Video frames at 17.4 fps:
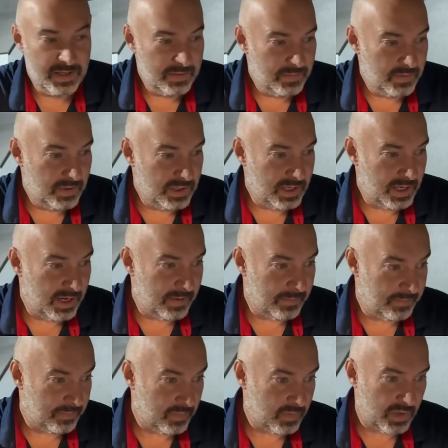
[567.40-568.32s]
But yeah,
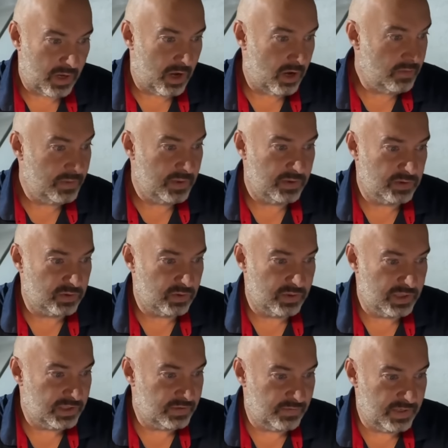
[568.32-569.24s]
I hope you
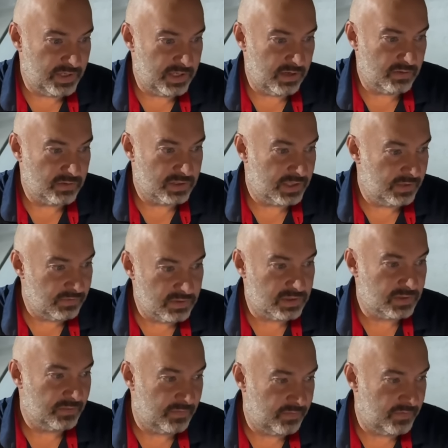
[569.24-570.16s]
enjoy these videos. Give us
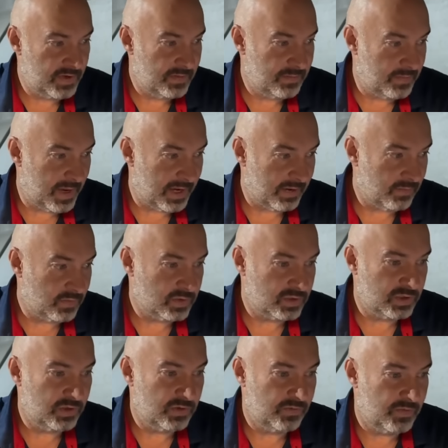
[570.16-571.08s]
some feedback.
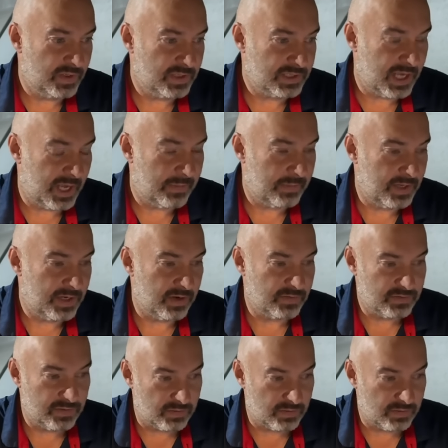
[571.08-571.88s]
What do you think's happening?